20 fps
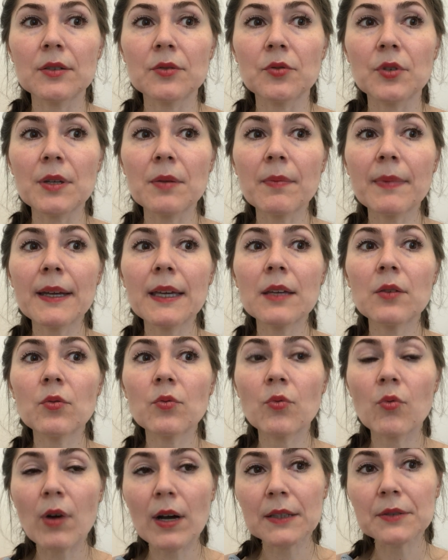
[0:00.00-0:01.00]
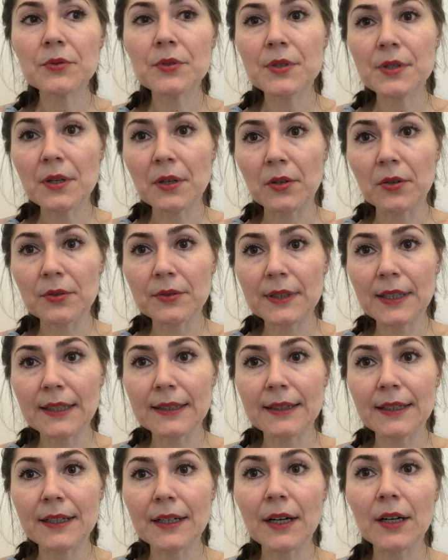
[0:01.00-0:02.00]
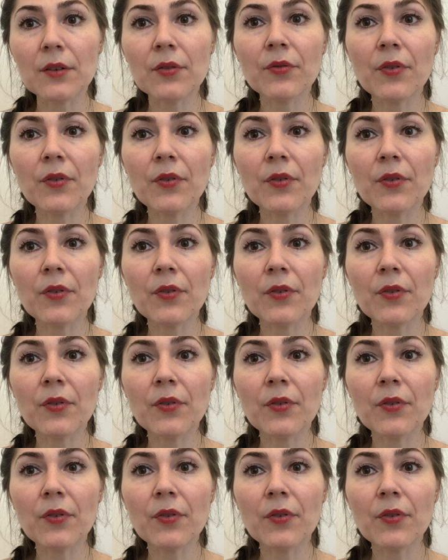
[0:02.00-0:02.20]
we may want to know that there are